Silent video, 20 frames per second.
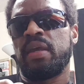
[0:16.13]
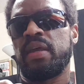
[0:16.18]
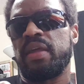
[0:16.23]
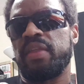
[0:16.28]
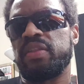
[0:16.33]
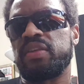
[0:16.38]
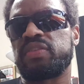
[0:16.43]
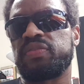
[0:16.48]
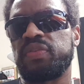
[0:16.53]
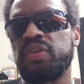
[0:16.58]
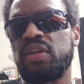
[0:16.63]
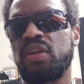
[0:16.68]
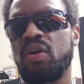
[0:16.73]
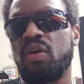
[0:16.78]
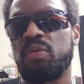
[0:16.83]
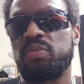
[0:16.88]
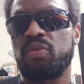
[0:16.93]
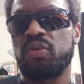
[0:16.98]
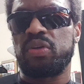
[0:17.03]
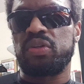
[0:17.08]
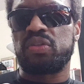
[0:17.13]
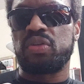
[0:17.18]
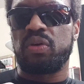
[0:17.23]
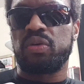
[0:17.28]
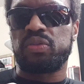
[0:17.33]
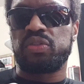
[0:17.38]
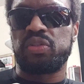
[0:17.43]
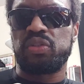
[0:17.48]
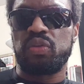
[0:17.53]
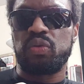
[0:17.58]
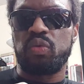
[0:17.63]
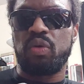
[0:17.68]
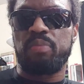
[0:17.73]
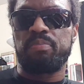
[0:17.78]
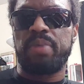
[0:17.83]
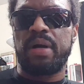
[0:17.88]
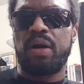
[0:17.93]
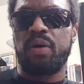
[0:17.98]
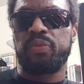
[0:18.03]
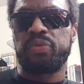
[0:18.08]
In this video, I'm going to talk to you
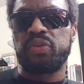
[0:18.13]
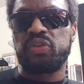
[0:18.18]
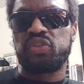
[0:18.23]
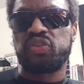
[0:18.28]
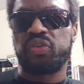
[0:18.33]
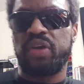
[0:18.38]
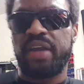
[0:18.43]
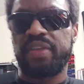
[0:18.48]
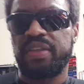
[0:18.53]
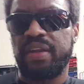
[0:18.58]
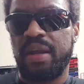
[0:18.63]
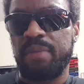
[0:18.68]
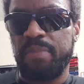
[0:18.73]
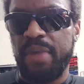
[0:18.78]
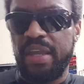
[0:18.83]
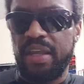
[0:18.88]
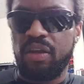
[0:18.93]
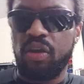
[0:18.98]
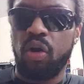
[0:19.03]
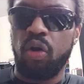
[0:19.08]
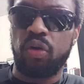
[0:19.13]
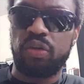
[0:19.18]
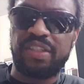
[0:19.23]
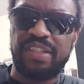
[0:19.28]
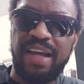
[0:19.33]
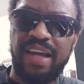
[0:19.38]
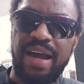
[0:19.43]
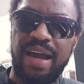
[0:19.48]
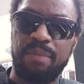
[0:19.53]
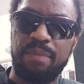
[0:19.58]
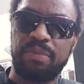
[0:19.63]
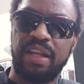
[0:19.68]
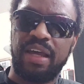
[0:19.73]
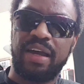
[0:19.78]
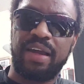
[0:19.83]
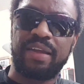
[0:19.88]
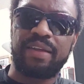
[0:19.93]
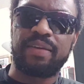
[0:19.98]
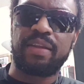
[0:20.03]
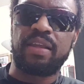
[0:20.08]
about the track that I made called
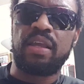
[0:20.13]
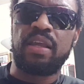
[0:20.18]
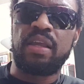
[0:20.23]
Timeline.